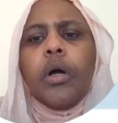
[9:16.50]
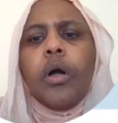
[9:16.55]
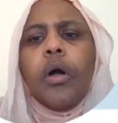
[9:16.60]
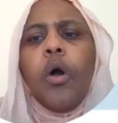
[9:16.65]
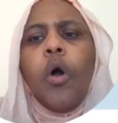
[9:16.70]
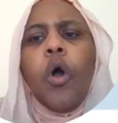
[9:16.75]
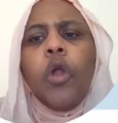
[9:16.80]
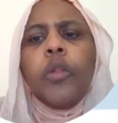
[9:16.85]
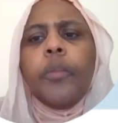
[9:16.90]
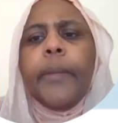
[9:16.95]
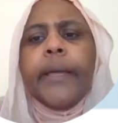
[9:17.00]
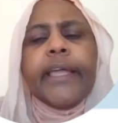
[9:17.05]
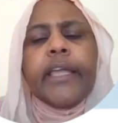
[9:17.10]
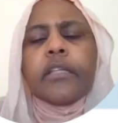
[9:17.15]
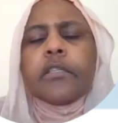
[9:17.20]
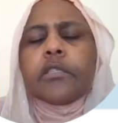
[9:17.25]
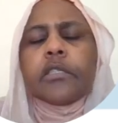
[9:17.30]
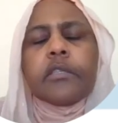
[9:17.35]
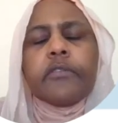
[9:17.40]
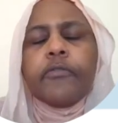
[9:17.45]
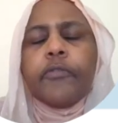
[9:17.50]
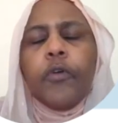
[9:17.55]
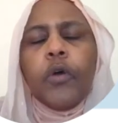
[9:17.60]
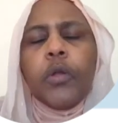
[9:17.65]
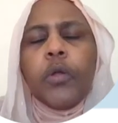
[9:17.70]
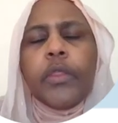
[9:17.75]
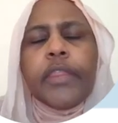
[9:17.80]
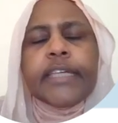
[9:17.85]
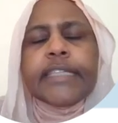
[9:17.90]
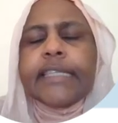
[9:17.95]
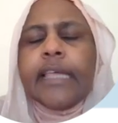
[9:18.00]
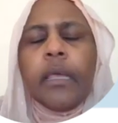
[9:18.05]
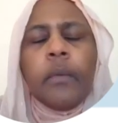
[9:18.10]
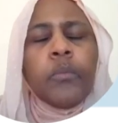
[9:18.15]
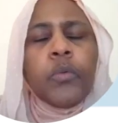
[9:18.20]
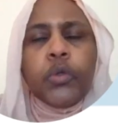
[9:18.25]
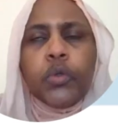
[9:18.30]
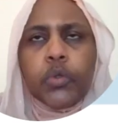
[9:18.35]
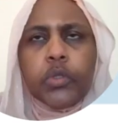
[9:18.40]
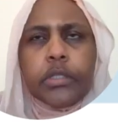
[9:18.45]
all packets follow the same
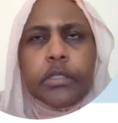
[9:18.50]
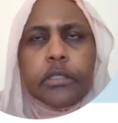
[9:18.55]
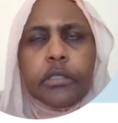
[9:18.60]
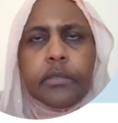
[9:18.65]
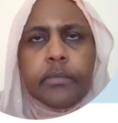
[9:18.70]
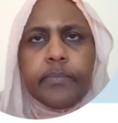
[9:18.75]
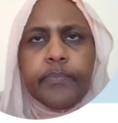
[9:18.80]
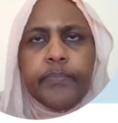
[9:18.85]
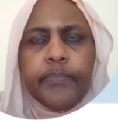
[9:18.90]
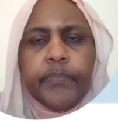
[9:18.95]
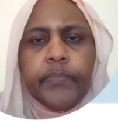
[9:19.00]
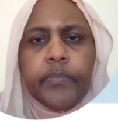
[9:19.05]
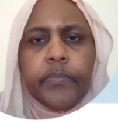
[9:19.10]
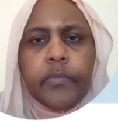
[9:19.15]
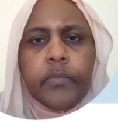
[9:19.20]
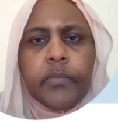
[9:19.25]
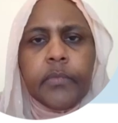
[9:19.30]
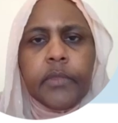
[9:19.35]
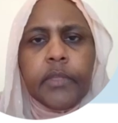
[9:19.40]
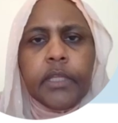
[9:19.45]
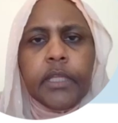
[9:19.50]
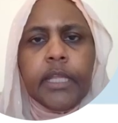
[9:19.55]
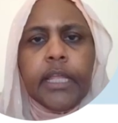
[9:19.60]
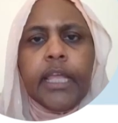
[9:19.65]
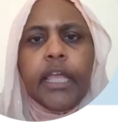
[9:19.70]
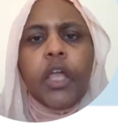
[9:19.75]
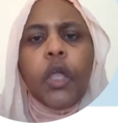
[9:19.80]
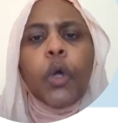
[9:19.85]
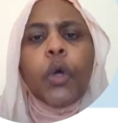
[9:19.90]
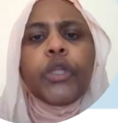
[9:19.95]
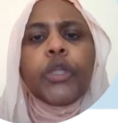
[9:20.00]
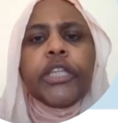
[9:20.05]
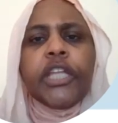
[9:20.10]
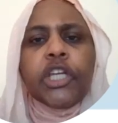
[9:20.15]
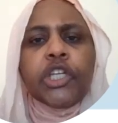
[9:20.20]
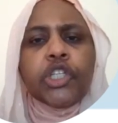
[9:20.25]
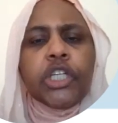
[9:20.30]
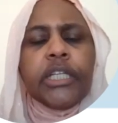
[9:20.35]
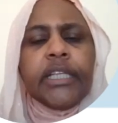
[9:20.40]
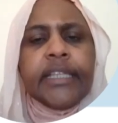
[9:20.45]
route.
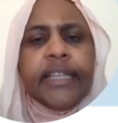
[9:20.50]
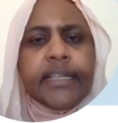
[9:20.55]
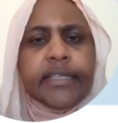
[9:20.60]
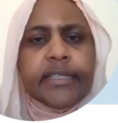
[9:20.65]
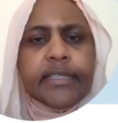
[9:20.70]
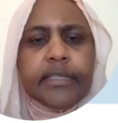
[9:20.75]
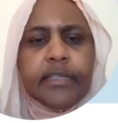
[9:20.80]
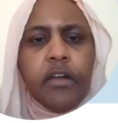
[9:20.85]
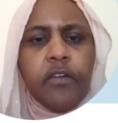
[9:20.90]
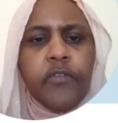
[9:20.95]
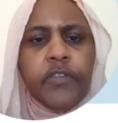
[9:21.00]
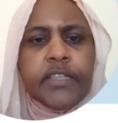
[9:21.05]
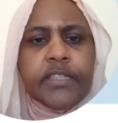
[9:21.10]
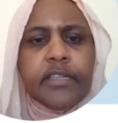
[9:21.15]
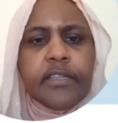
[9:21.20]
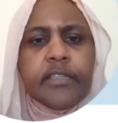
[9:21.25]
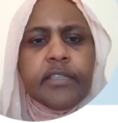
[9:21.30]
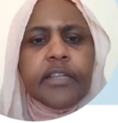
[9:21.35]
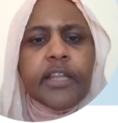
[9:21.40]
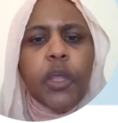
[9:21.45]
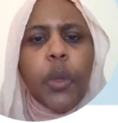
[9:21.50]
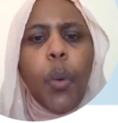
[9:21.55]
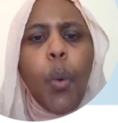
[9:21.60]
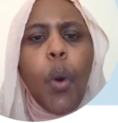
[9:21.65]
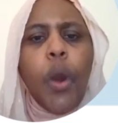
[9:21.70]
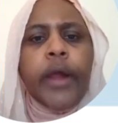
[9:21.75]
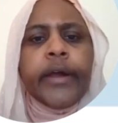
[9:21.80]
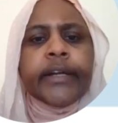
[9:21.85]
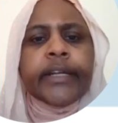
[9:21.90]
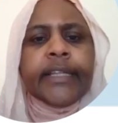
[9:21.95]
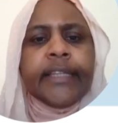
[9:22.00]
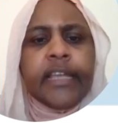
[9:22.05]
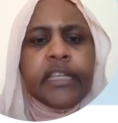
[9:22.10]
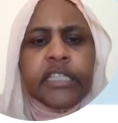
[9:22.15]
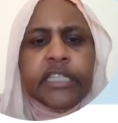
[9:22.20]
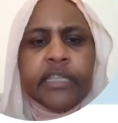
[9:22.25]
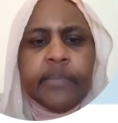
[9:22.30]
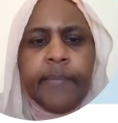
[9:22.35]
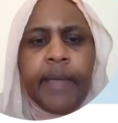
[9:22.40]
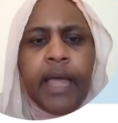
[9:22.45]
Connection-less services require
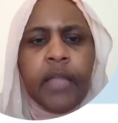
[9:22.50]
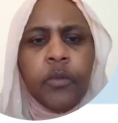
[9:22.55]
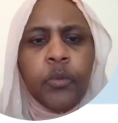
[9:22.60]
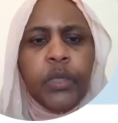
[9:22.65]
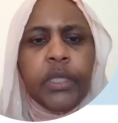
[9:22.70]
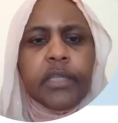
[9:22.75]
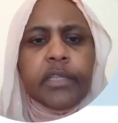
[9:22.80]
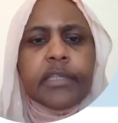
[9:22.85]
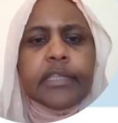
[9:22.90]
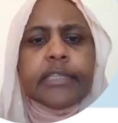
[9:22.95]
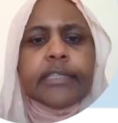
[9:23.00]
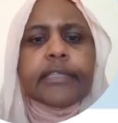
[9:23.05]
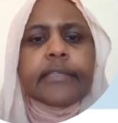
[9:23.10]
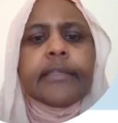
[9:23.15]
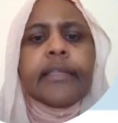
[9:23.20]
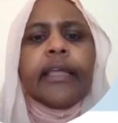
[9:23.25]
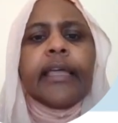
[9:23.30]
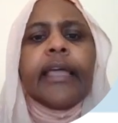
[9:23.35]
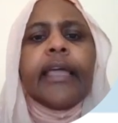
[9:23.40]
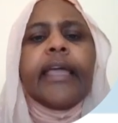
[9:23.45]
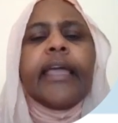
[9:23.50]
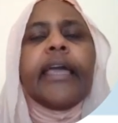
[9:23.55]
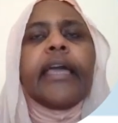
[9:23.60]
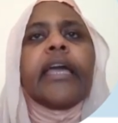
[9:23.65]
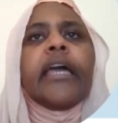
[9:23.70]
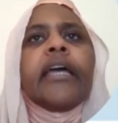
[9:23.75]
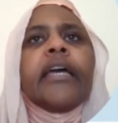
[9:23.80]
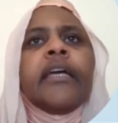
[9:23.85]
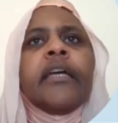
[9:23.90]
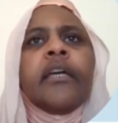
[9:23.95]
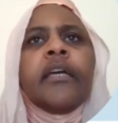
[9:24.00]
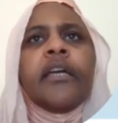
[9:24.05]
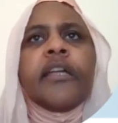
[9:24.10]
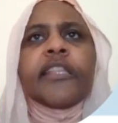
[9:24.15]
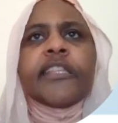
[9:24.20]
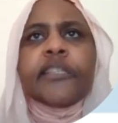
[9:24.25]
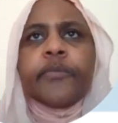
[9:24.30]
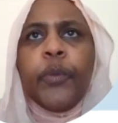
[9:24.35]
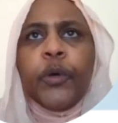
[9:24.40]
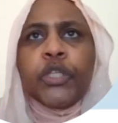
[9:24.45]
less bandwidth.
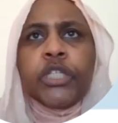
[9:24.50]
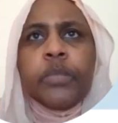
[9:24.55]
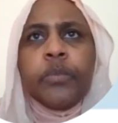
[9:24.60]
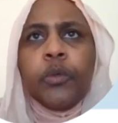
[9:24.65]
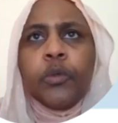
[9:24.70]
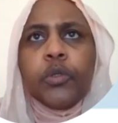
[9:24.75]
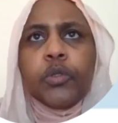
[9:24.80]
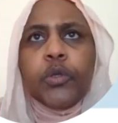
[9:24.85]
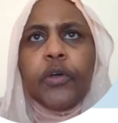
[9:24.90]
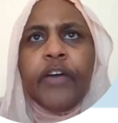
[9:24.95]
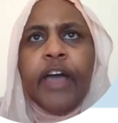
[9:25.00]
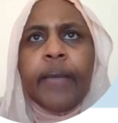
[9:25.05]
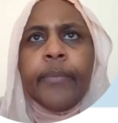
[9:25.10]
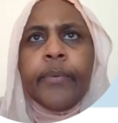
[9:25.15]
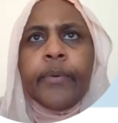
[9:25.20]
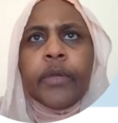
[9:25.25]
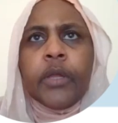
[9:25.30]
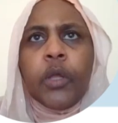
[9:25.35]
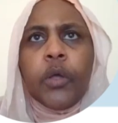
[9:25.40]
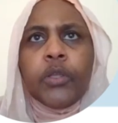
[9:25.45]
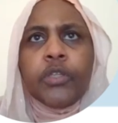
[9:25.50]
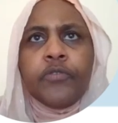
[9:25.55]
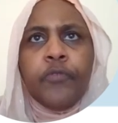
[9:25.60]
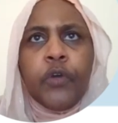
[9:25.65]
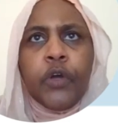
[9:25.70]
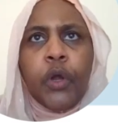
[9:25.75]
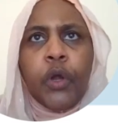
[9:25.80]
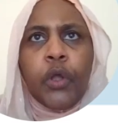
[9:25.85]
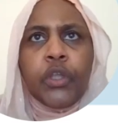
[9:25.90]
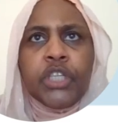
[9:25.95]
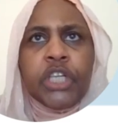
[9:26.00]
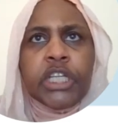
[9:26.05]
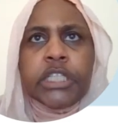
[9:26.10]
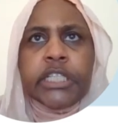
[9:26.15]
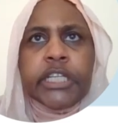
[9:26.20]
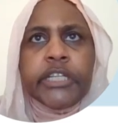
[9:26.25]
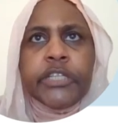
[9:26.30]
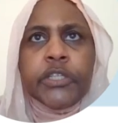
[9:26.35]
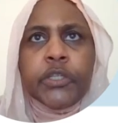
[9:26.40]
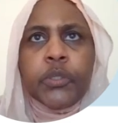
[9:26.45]
It's possible to happen for
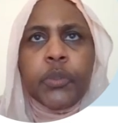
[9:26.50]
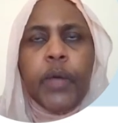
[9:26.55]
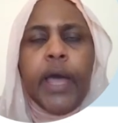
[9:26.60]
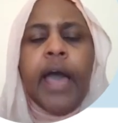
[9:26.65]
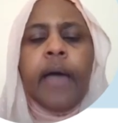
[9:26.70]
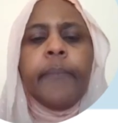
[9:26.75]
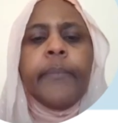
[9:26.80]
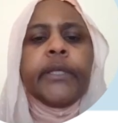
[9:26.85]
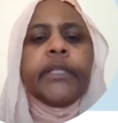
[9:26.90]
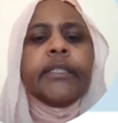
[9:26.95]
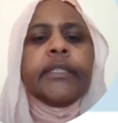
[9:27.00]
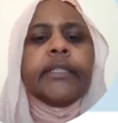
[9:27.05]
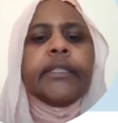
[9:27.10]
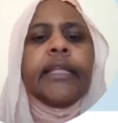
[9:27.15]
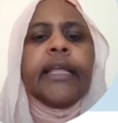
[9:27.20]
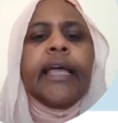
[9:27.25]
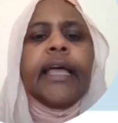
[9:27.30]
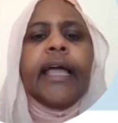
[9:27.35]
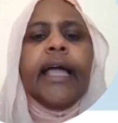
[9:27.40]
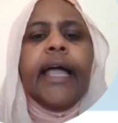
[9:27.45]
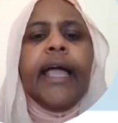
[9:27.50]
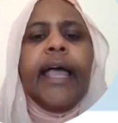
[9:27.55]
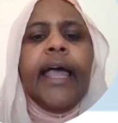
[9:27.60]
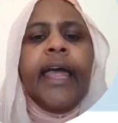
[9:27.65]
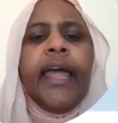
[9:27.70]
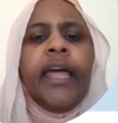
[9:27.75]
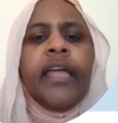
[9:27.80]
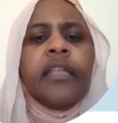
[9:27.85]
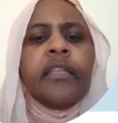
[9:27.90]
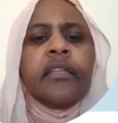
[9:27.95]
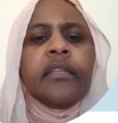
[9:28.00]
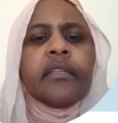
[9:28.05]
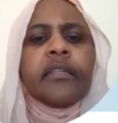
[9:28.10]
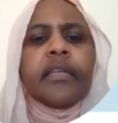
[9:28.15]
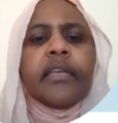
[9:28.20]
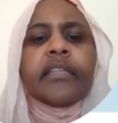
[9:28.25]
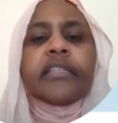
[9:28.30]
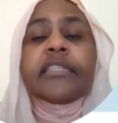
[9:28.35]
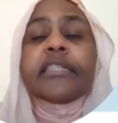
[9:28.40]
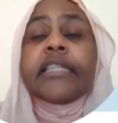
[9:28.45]
congestions to happen, and
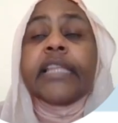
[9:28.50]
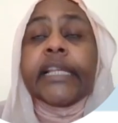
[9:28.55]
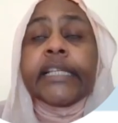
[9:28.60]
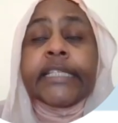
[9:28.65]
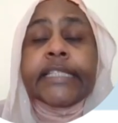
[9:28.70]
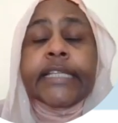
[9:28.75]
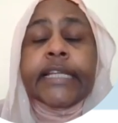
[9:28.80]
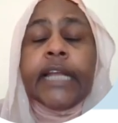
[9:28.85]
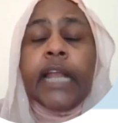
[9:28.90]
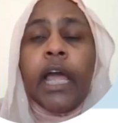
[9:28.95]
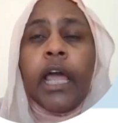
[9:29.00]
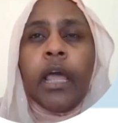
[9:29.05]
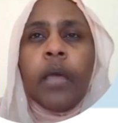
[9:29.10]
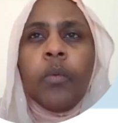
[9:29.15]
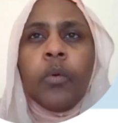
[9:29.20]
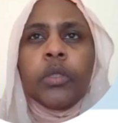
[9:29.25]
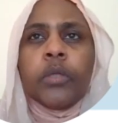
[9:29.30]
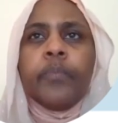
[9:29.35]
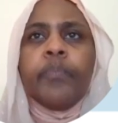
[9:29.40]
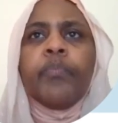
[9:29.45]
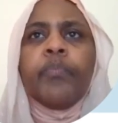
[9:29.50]
it's less reliable.